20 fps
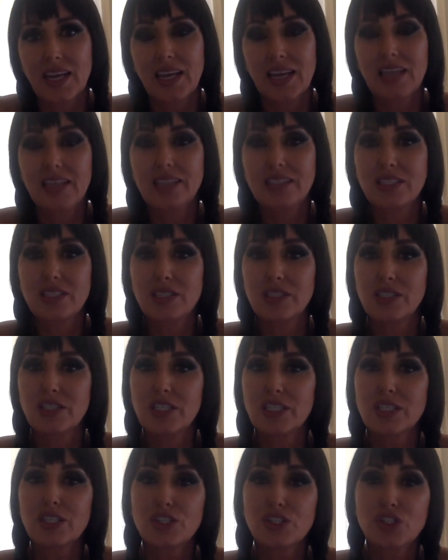is to
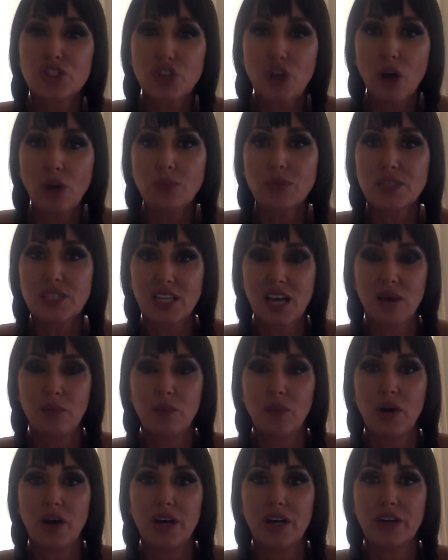just stop
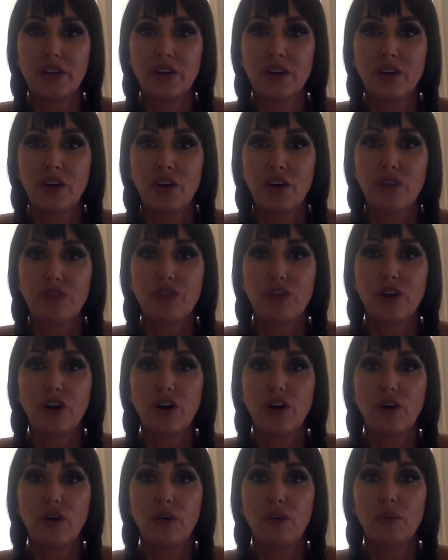someone
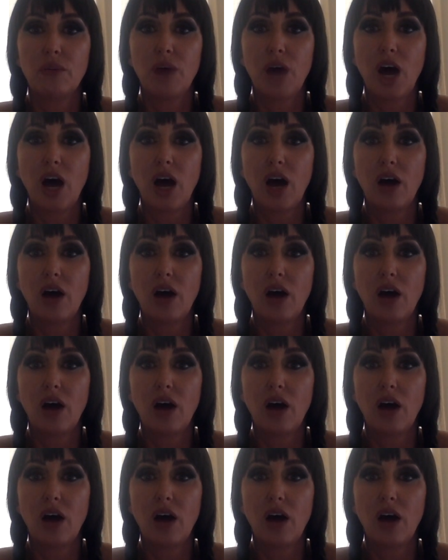from